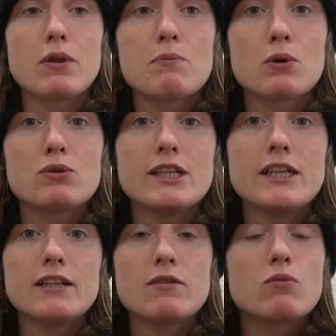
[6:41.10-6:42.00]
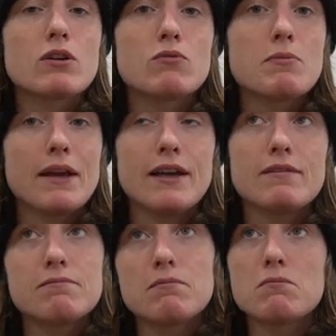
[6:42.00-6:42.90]
Protein would
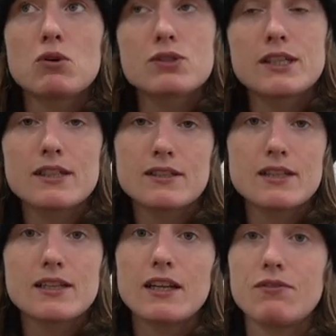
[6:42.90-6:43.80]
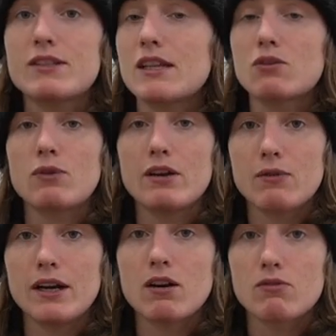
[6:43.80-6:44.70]
remain mostly consistent if it's at the right
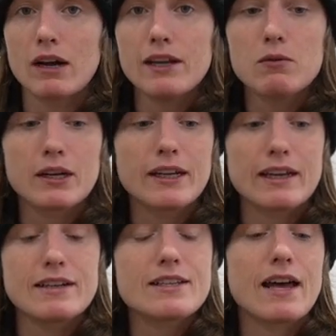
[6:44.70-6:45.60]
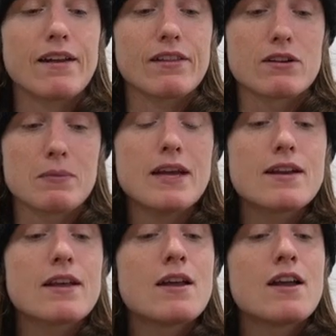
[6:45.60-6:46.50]
rate already. We're going to get into that in a little
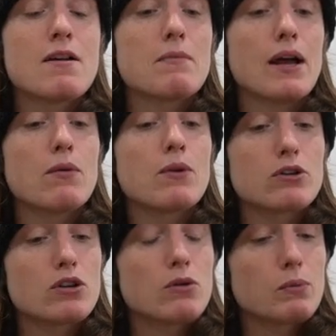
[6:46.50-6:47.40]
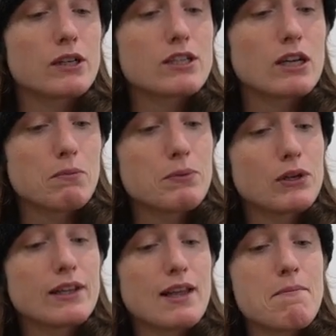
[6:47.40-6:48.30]
bit, but we're going to start
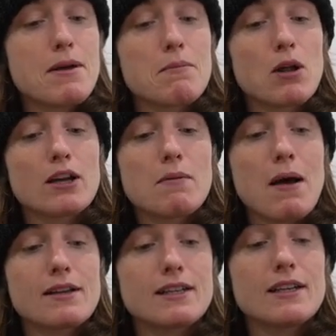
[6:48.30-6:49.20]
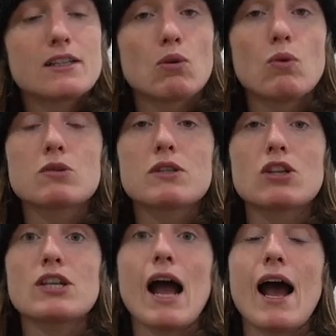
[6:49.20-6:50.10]
building that metabolic capacity. So once we
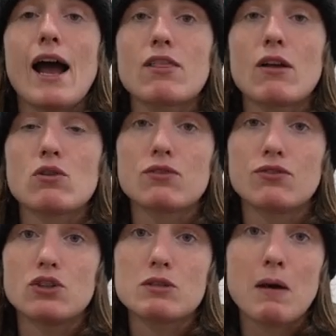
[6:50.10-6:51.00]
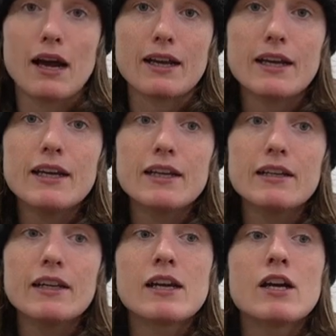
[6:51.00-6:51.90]
start to add those foods back
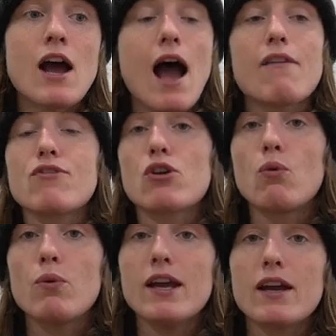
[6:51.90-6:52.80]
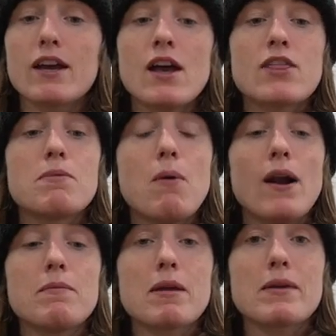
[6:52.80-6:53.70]
in, after a week, the
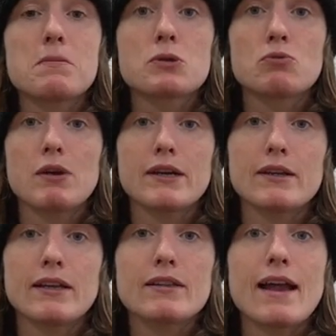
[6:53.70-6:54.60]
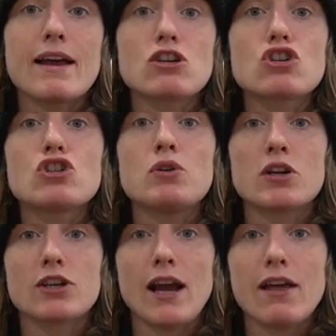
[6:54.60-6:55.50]
body might be able to regulate that extra
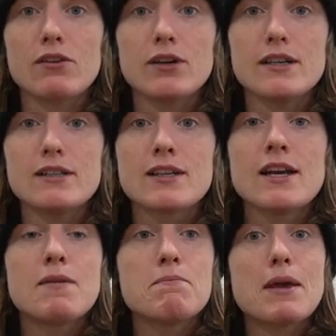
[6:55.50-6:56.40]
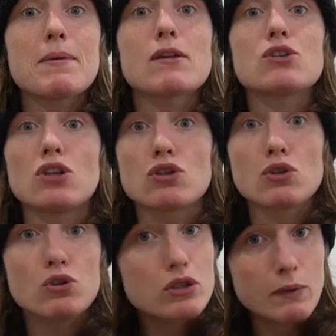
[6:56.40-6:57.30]
200 calories. Maybe it'll start to
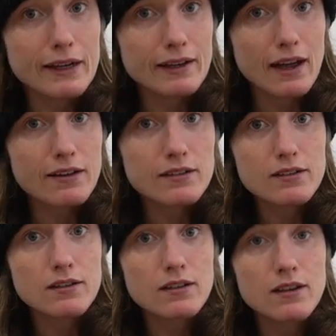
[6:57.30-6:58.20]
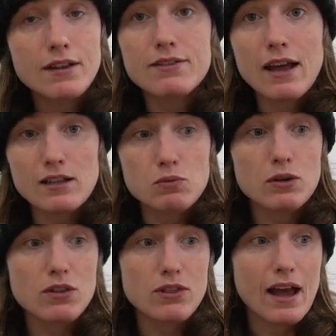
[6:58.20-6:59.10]
lose weight again. And that's
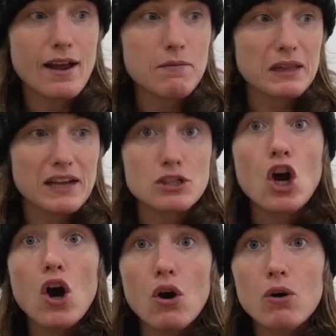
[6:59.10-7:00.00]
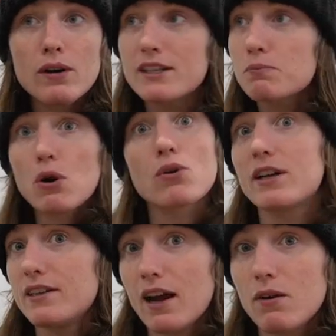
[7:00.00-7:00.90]
where that plateau is
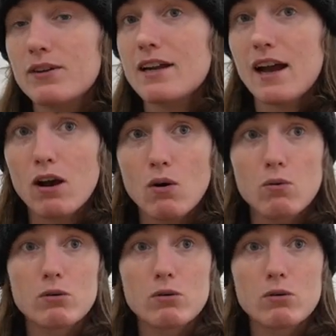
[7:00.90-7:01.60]
broken now. And now